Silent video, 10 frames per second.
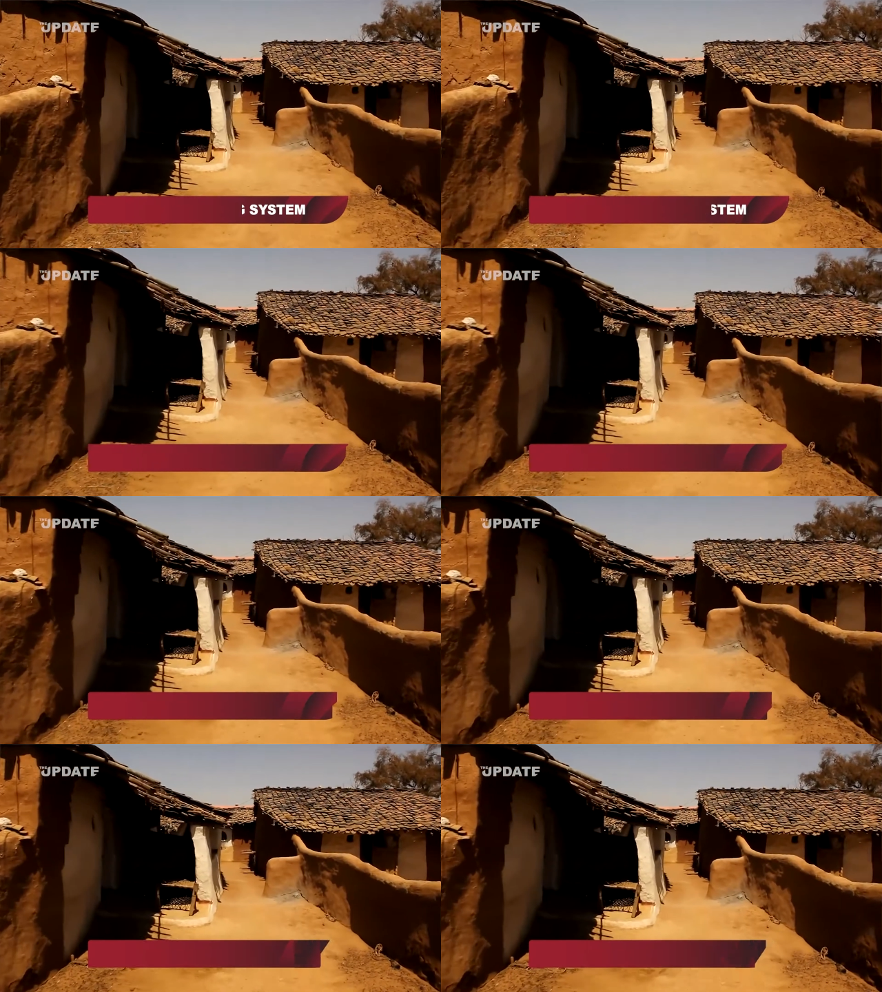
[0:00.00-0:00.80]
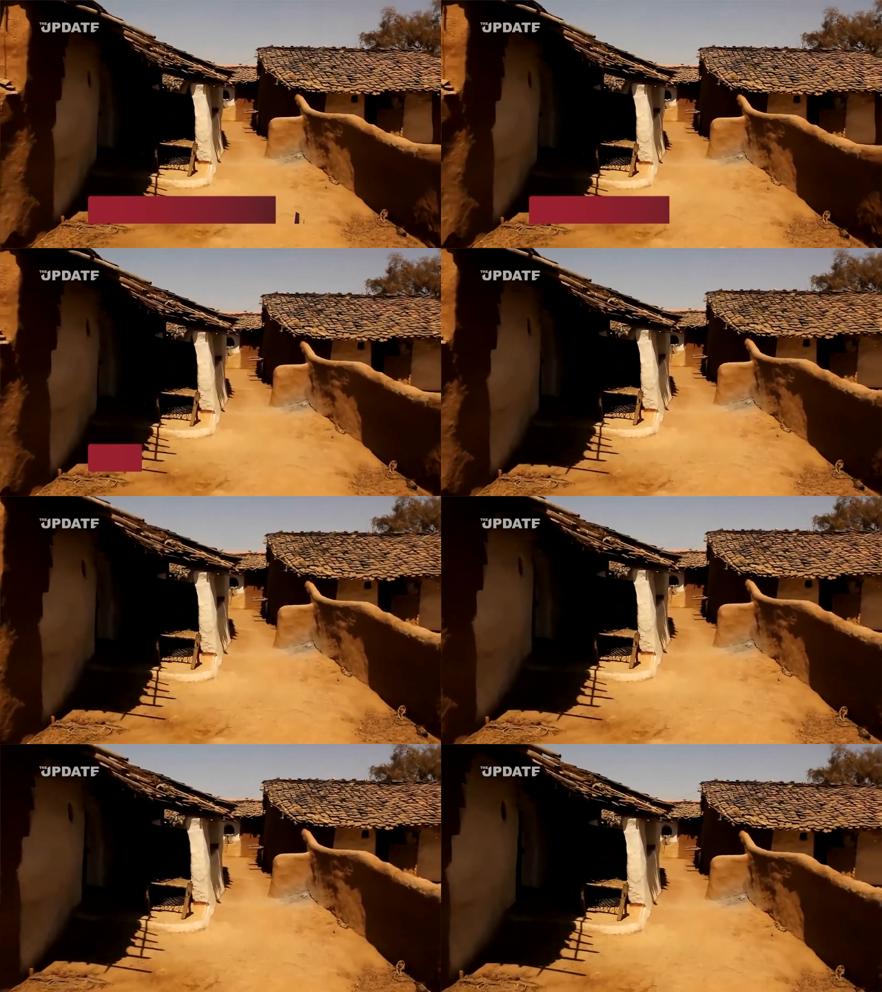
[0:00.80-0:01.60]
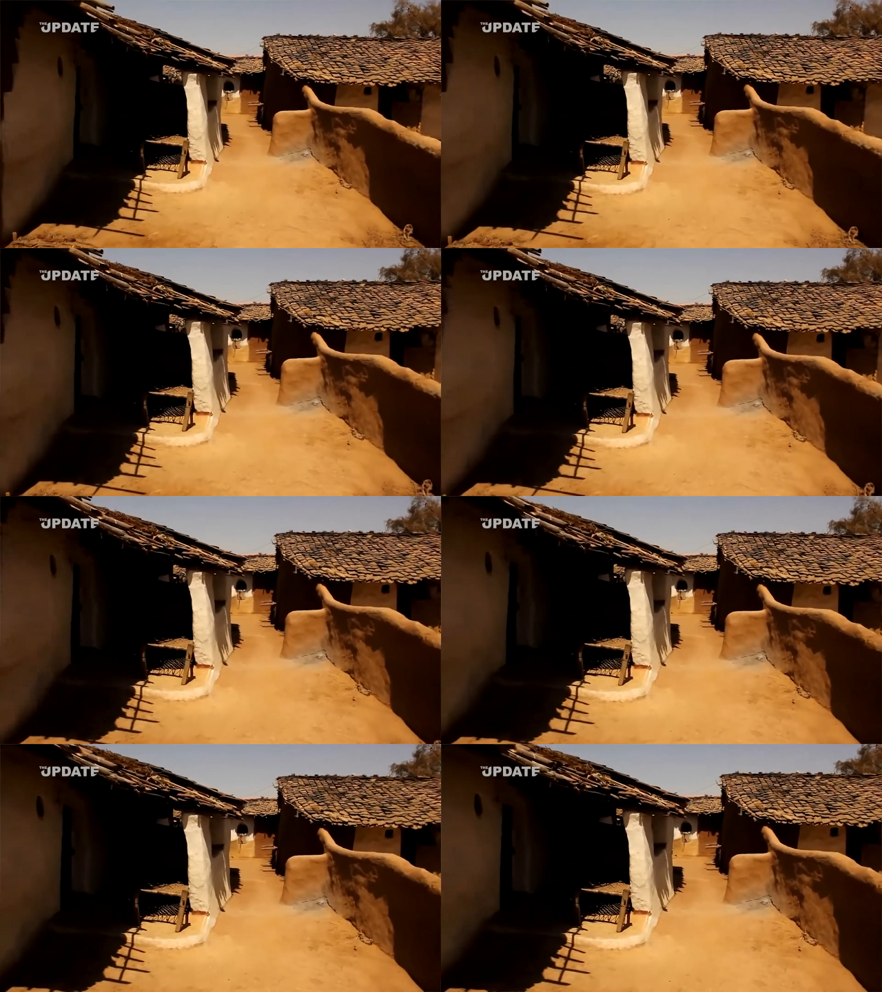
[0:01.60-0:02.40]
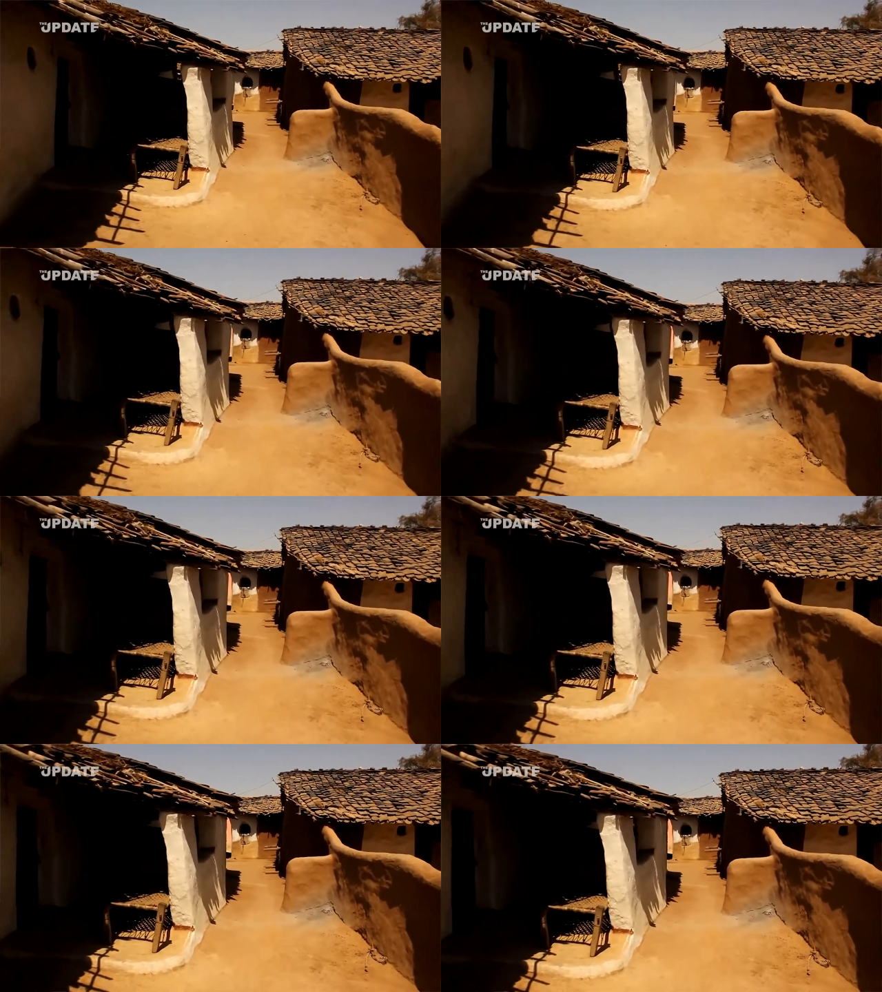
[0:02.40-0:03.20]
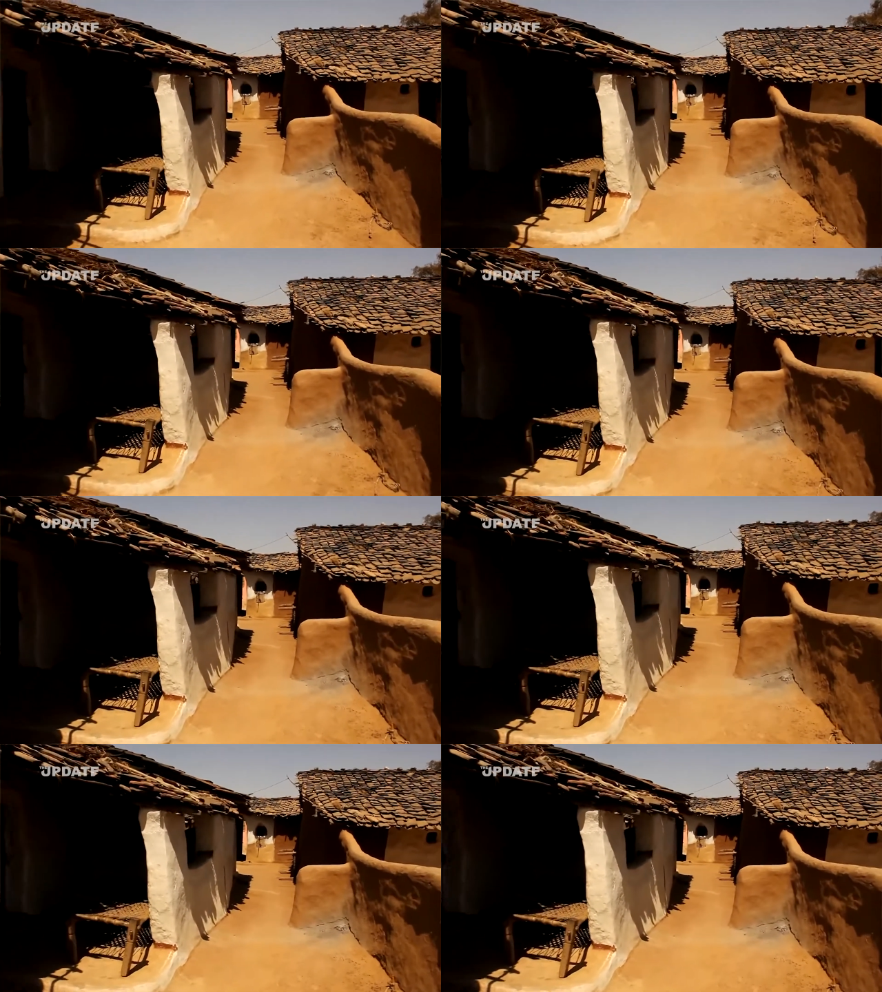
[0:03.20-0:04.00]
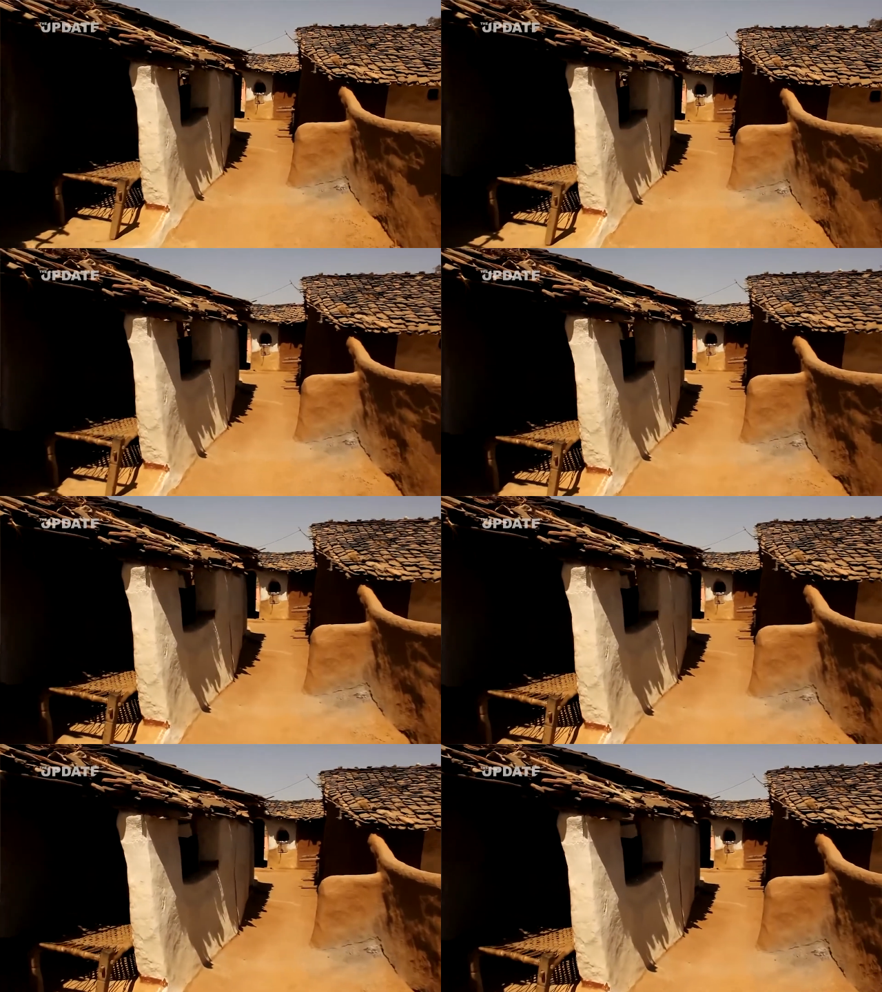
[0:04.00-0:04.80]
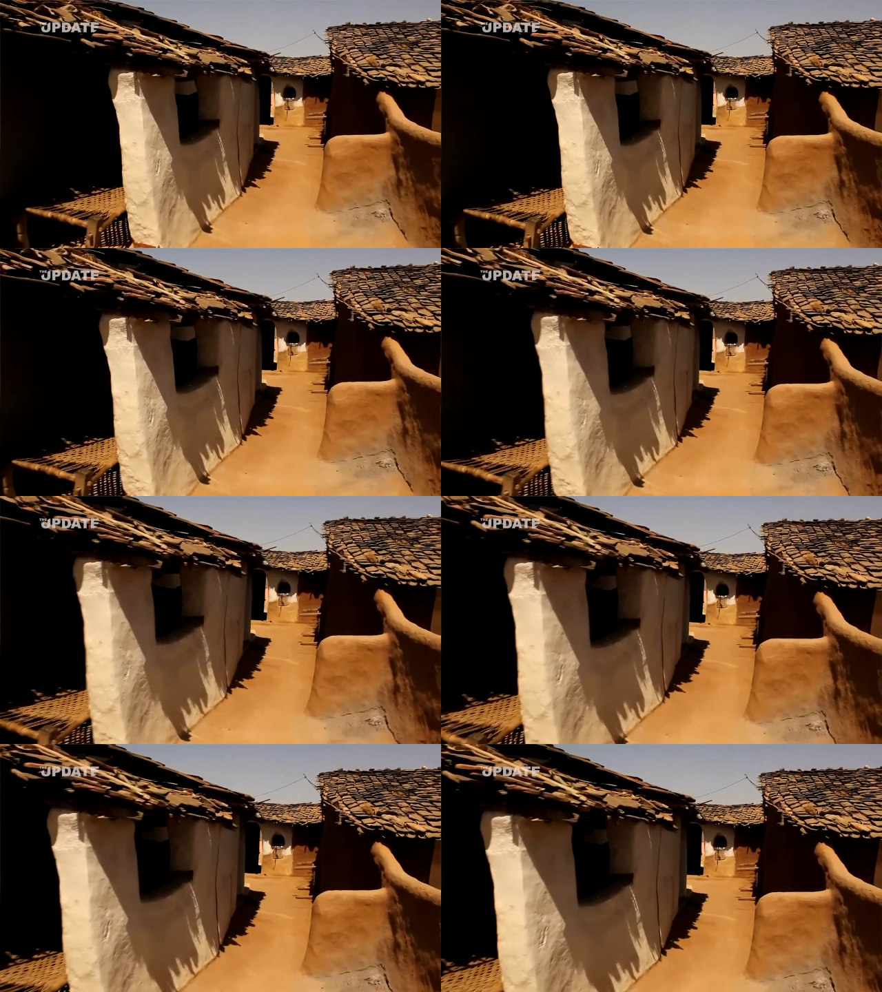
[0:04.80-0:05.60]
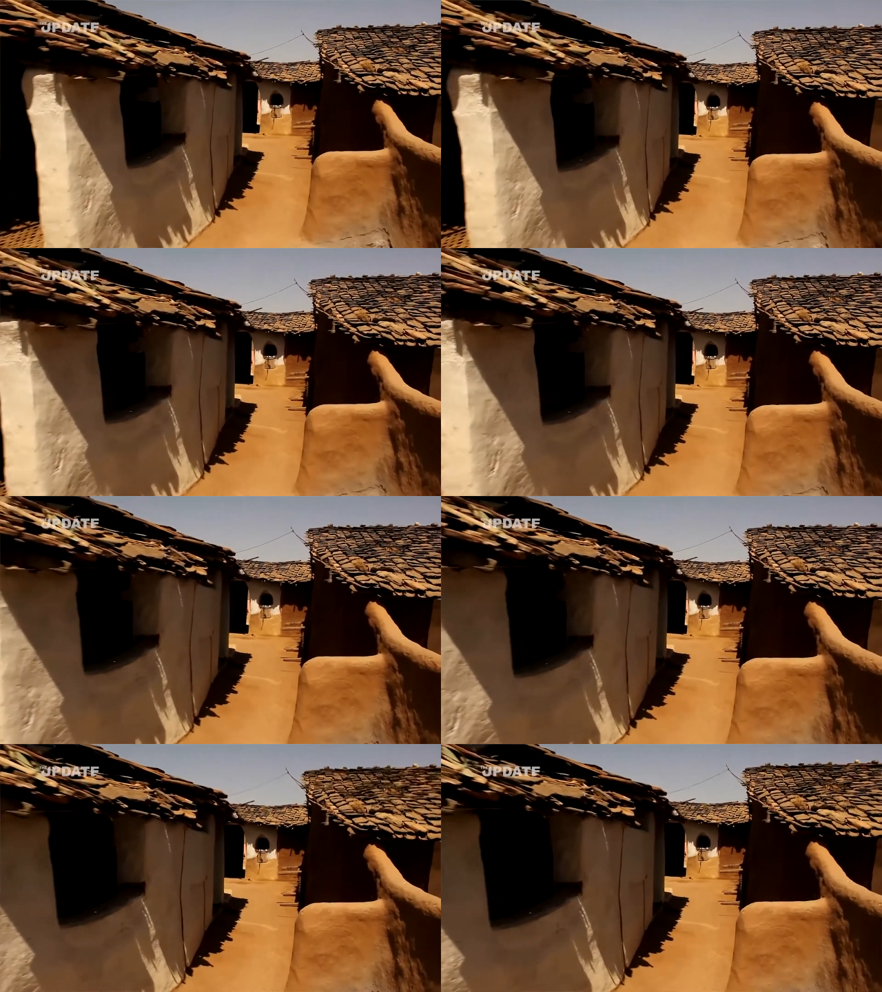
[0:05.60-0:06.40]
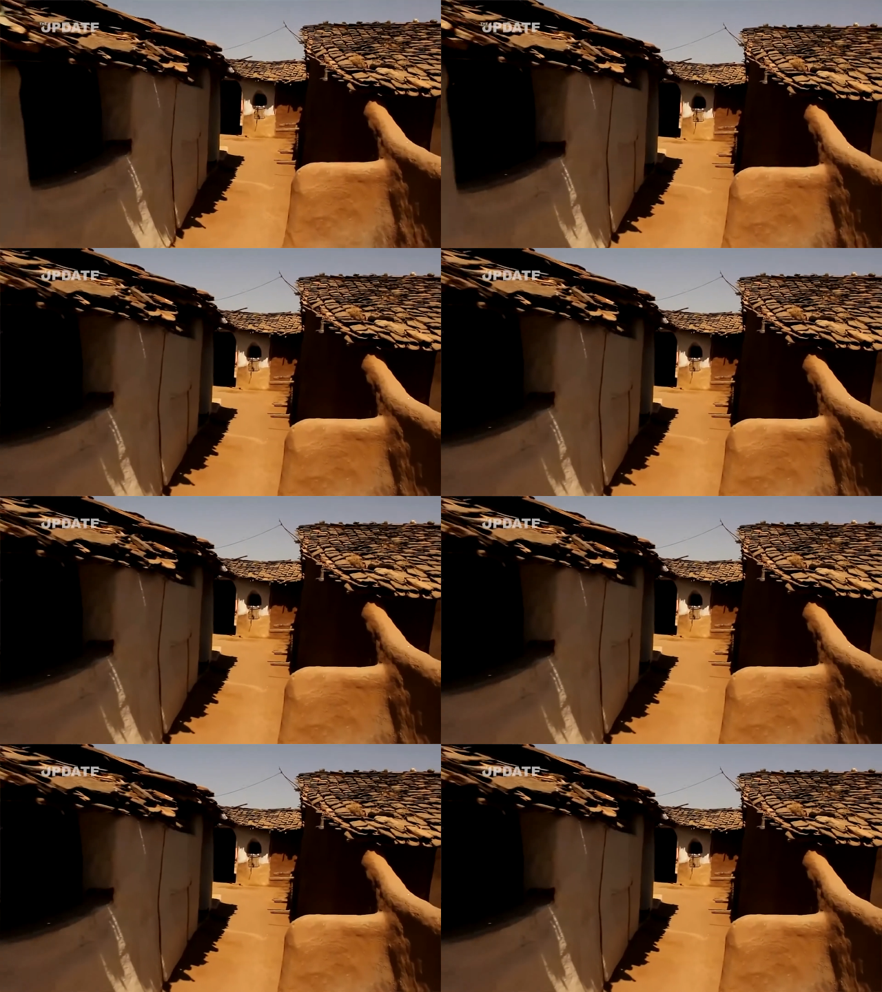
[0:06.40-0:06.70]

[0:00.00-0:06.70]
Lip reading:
[unreadable: no face in view]